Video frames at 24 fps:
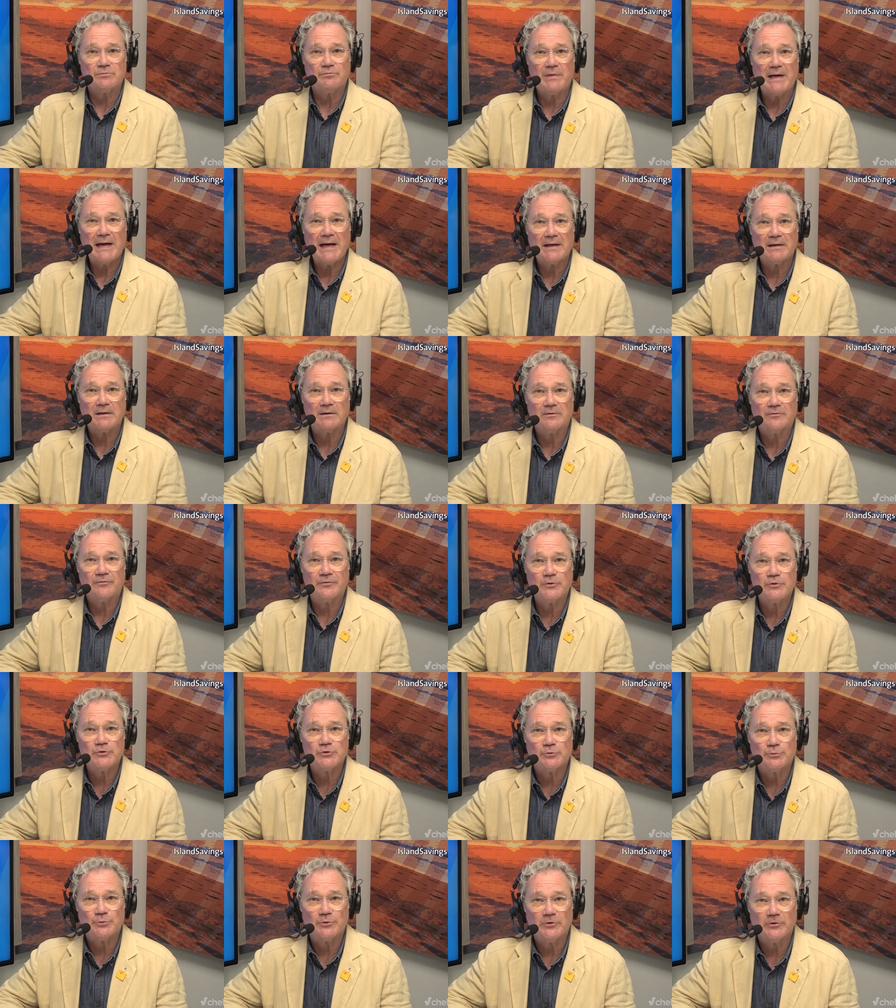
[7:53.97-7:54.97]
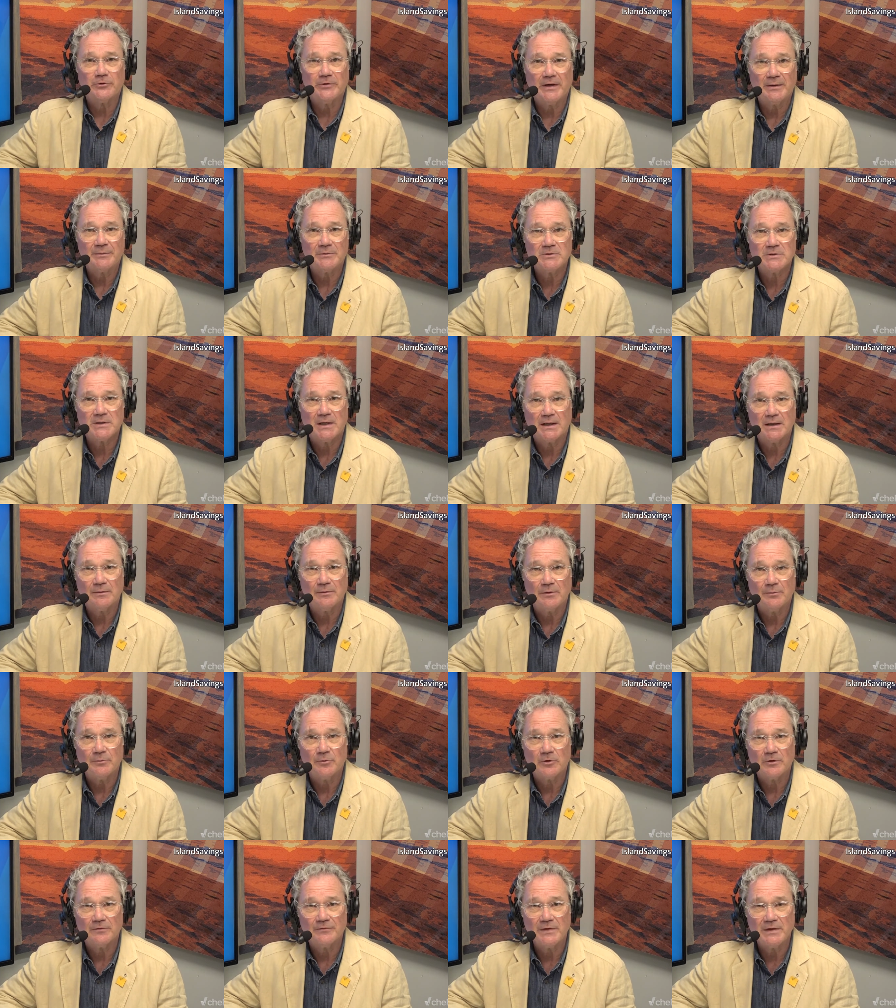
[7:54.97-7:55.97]
back in a future program to talk about
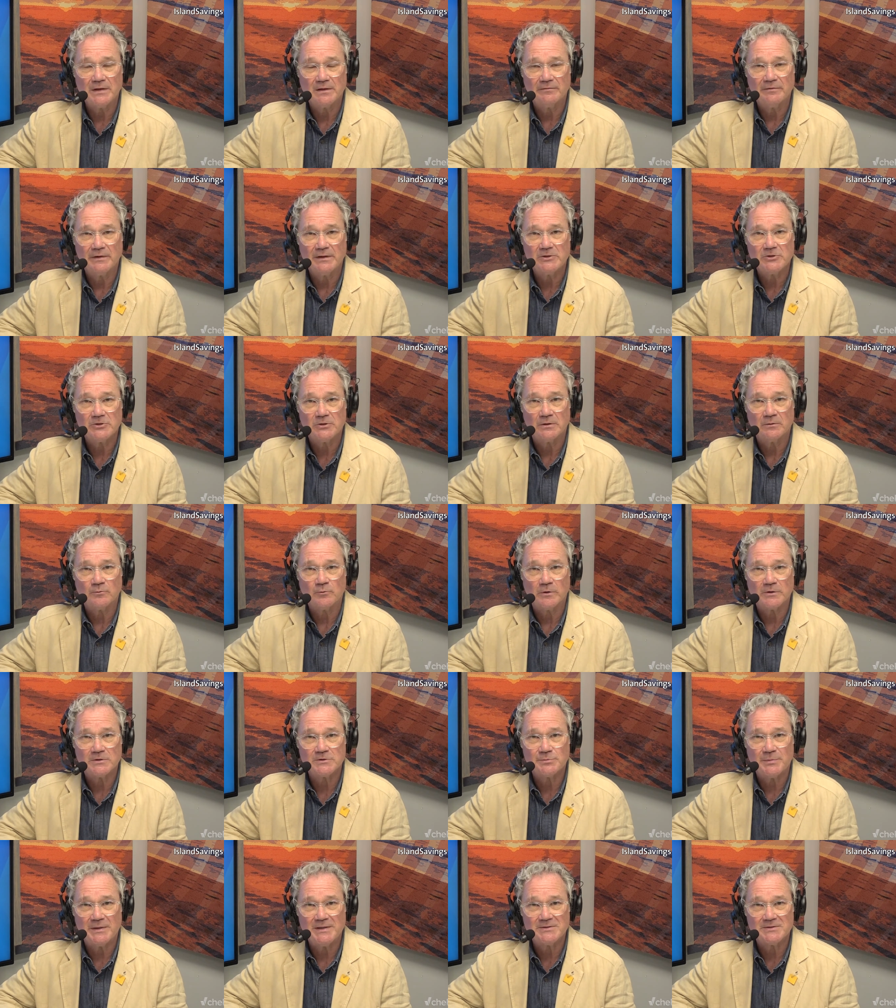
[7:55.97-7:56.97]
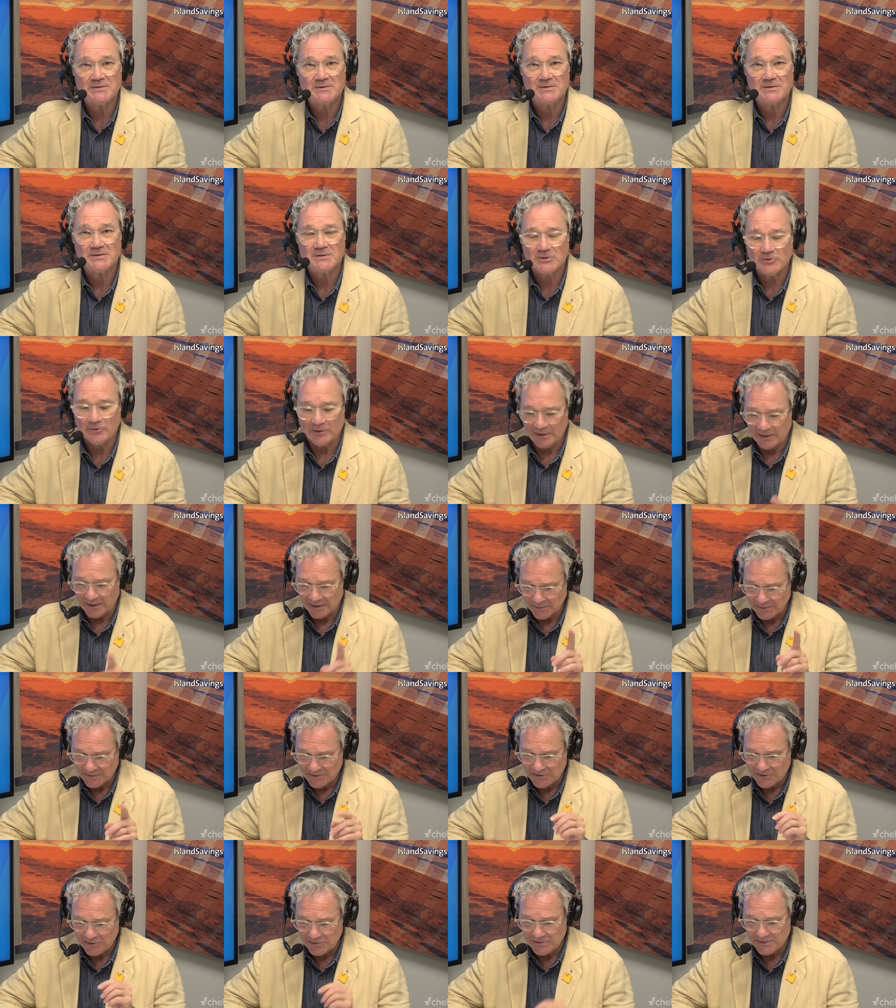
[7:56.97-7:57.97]
more of the innovation in workspaces that's going on.
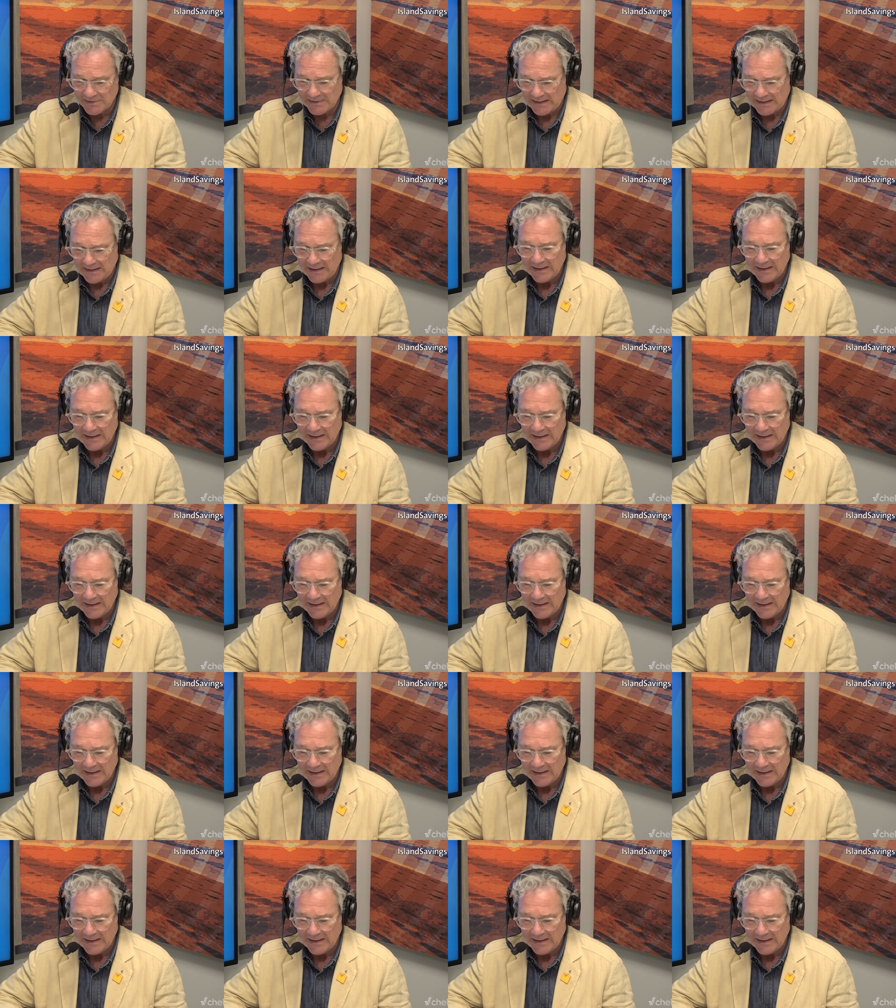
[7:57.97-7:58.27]
But Susan,